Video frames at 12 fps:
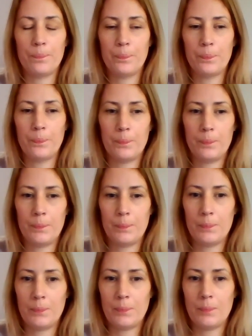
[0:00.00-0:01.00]

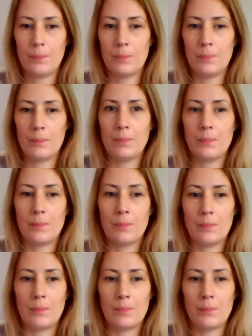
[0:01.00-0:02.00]

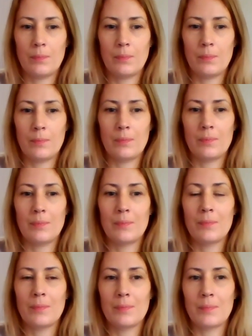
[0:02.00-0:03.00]

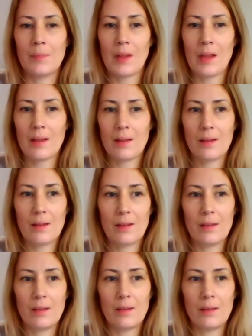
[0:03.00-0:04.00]

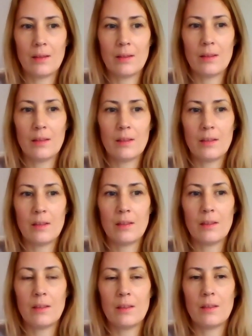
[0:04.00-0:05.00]

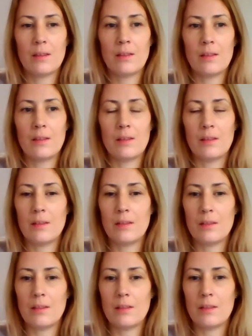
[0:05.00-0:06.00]

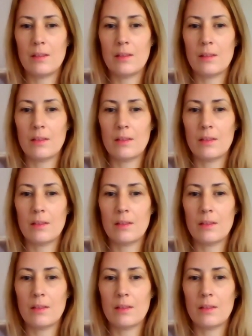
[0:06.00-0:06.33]
No one is speaking in this clip.